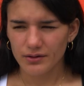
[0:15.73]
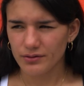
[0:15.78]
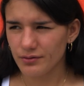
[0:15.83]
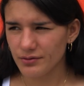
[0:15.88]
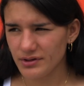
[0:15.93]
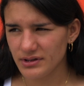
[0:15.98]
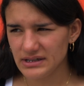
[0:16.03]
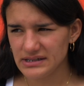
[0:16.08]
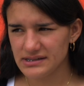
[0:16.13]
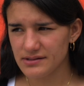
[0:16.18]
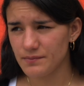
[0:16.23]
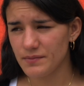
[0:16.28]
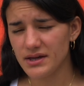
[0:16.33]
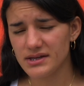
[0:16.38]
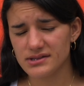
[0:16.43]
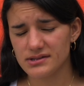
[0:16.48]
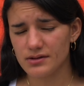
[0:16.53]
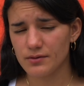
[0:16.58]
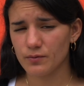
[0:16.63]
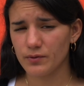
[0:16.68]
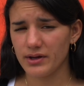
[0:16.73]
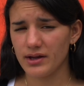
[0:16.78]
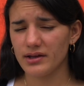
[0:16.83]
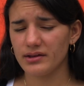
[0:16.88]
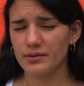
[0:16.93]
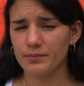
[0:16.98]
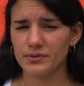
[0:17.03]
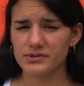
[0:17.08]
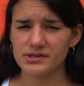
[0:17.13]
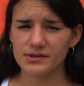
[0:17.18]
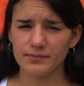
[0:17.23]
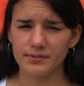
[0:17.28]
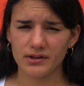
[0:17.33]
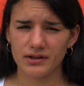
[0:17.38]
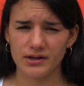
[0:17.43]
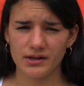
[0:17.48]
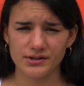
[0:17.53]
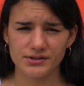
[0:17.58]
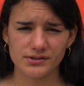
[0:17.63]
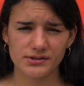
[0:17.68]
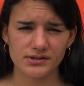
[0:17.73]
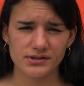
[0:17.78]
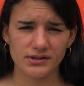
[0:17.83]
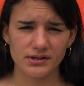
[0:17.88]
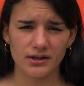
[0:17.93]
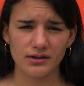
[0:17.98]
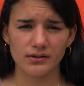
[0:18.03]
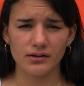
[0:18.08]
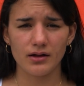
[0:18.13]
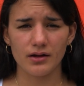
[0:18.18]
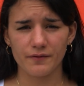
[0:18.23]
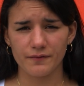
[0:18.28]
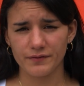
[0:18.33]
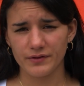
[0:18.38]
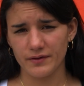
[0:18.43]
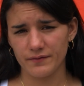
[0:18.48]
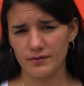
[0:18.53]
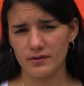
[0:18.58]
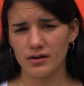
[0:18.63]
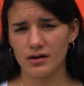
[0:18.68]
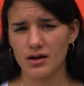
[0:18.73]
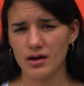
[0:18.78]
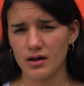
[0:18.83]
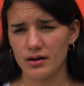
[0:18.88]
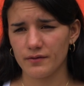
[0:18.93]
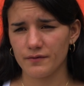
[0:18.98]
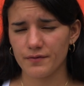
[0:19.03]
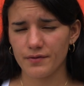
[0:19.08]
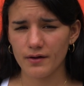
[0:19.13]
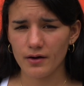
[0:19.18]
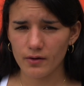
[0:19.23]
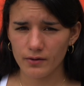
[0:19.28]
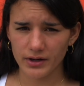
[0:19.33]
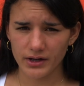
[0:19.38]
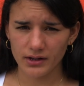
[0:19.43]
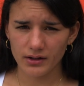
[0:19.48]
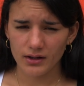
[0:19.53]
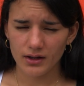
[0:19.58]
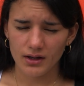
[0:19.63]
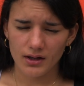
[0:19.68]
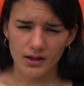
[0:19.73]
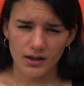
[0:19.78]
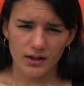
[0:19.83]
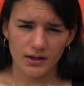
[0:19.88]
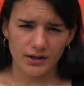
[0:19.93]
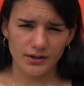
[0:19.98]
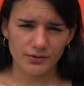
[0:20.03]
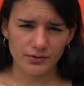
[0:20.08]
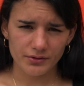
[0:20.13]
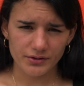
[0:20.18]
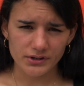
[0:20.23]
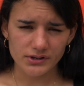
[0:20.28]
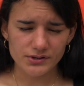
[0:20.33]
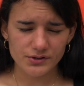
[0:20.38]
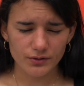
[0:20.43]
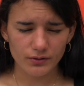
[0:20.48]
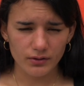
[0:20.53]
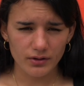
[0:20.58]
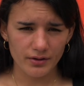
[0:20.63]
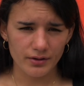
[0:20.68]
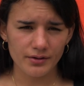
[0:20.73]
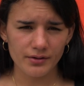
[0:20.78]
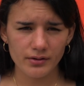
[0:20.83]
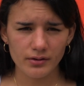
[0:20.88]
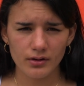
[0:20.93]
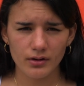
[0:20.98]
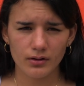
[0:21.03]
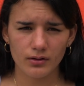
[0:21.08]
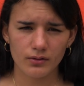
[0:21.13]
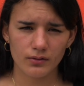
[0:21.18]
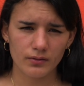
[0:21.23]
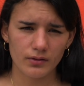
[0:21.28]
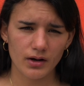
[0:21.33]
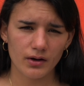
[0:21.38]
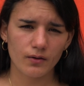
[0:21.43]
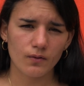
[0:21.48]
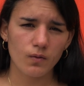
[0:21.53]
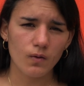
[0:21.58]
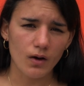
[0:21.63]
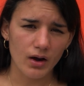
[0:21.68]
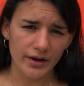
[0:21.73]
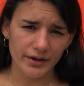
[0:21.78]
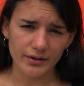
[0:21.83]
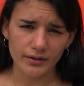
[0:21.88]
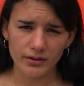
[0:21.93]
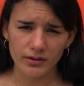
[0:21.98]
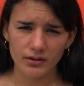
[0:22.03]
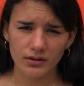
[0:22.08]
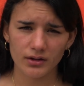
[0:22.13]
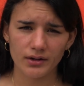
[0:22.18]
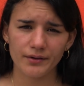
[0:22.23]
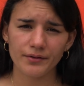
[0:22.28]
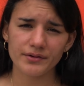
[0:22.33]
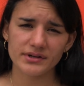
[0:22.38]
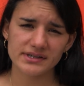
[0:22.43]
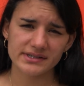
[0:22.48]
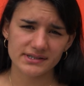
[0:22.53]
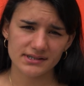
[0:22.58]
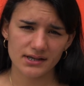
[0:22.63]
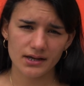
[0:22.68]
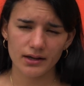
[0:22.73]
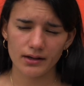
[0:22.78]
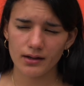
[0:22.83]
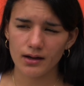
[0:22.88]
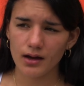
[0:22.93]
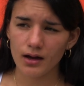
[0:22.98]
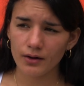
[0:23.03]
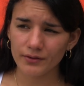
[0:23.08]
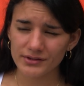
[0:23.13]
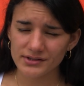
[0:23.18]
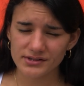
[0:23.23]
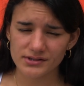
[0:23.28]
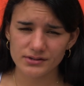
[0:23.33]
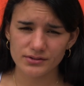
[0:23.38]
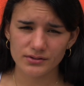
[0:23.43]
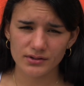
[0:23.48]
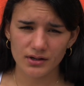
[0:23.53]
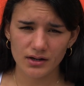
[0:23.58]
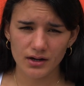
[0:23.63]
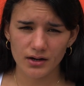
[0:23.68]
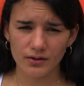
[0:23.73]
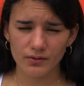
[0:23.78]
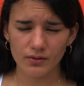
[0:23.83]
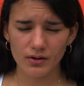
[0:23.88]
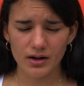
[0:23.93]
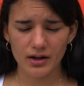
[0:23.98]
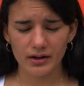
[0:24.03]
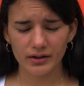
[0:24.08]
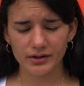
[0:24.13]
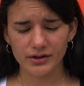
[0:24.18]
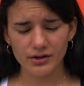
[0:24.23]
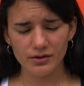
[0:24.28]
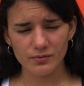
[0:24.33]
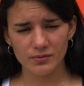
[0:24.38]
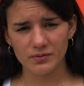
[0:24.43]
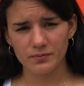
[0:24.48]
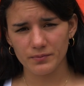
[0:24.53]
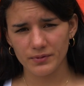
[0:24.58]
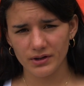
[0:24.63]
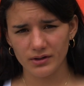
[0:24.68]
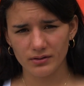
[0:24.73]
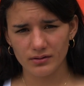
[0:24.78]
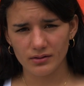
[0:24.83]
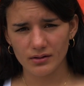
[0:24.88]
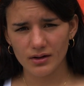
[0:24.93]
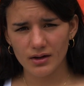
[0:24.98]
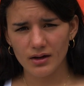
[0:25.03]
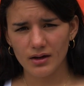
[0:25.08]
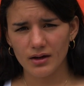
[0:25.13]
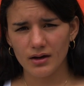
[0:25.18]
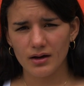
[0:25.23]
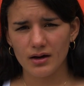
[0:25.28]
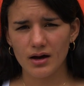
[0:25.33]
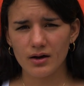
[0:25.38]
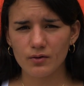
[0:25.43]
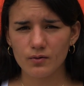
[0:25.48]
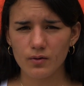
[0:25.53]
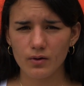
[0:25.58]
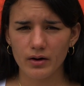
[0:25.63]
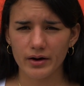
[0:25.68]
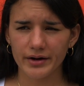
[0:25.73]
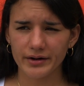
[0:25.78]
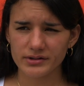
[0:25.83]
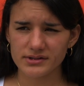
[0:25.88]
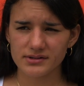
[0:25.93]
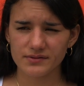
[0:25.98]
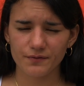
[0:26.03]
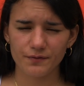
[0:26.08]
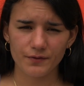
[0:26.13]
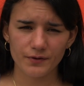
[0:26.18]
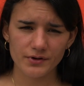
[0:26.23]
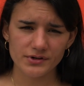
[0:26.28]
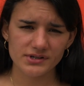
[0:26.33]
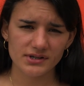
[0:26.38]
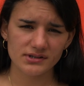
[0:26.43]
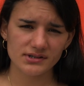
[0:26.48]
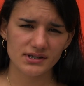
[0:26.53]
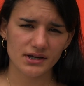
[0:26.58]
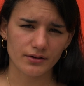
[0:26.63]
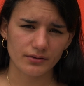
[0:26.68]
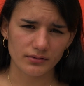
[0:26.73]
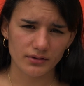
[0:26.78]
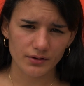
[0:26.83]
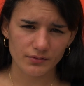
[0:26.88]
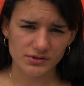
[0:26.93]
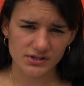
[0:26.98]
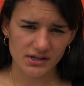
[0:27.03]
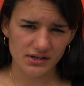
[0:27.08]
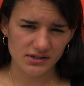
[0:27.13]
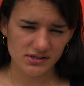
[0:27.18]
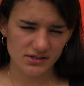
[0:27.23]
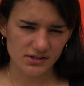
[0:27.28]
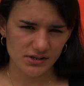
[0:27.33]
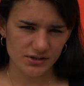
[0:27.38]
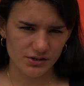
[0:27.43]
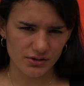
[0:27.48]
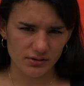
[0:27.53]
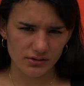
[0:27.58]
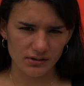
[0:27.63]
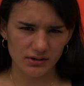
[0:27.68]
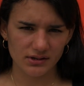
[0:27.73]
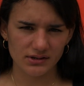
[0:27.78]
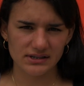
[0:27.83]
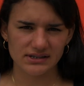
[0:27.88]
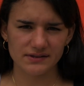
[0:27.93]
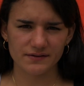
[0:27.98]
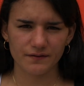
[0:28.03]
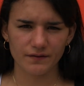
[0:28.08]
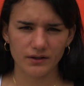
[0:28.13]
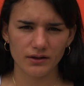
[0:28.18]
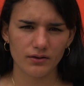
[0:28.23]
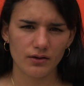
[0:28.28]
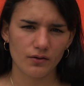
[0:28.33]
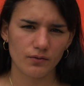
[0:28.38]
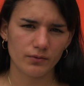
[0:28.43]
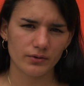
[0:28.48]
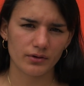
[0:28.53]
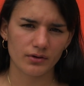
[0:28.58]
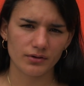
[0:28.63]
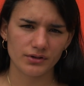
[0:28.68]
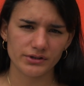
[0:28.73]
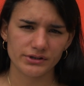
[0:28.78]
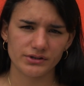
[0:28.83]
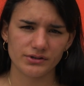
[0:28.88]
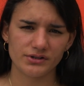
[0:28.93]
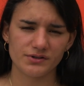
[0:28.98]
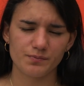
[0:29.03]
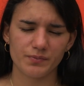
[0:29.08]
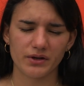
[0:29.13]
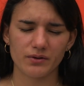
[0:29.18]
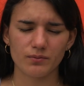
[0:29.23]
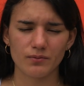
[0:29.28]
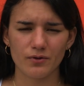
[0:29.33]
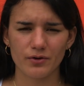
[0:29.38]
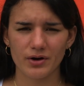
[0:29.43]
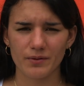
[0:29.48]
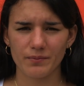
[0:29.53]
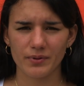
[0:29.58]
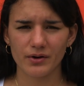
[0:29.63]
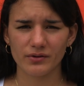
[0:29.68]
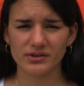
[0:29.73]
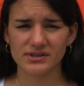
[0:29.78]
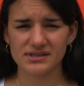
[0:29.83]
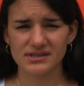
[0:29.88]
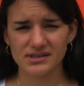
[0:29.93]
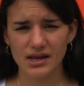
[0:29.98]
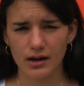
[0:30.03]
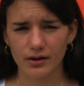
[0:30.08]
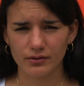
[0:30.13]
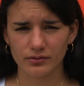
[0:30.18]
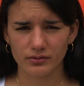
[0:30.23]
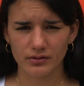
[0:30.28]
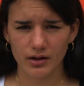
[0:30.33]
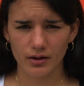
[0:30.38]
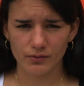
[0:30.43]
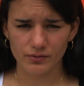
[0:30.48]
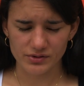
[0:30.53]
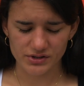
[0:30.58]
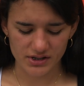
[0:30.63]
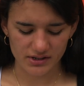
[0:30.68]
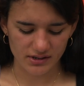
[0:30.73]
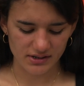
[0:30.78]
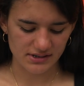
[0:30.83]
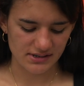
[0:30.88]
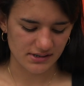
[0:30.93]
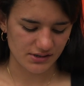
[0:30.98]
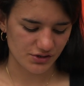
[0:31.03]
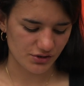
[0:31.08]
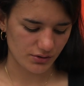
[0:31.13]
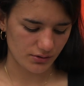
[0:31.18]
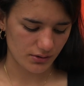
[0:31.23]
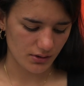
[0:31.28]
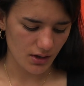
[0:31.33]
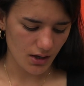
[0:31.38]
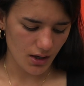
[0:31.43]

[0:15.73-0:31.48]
During this semester, we had the possibility to see a lot of different kind of theory in order to learn or acquire and understand how a human being acquires first and second language acquisition. In this video, we're going to speak more about the second language acquisition.